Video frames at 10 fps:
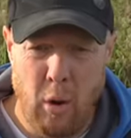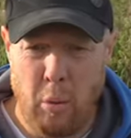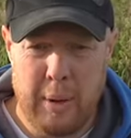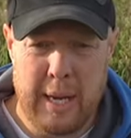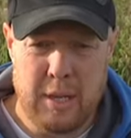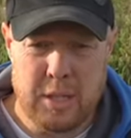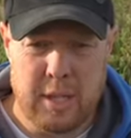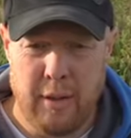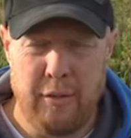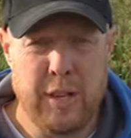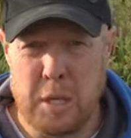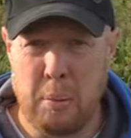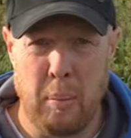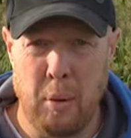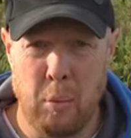all means, fizzy
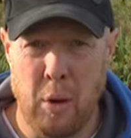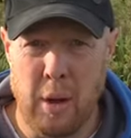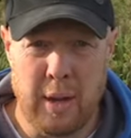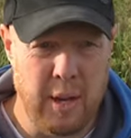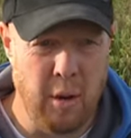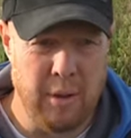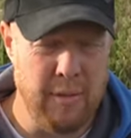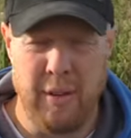pop will work. You know, your